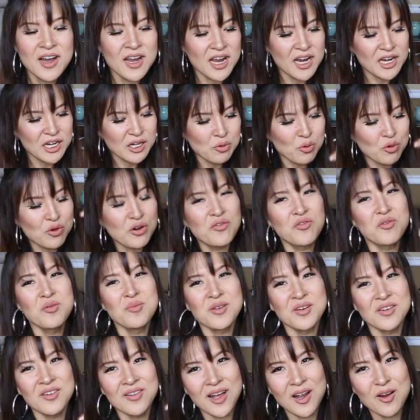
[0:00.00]
and in order for
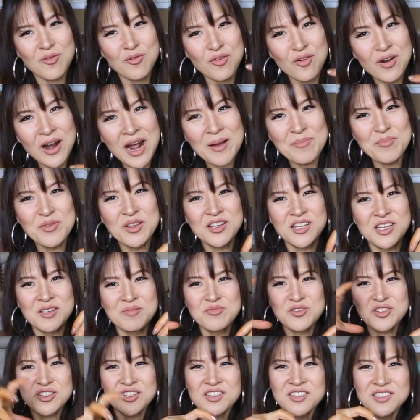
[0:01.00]
me to like grab the
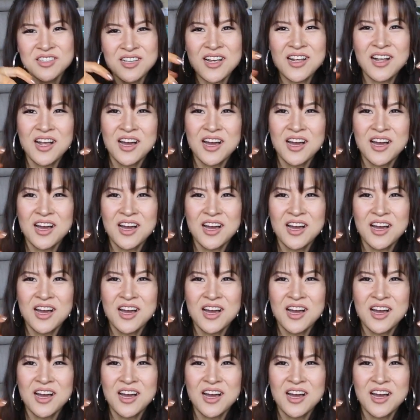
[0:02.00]
kimchi inside,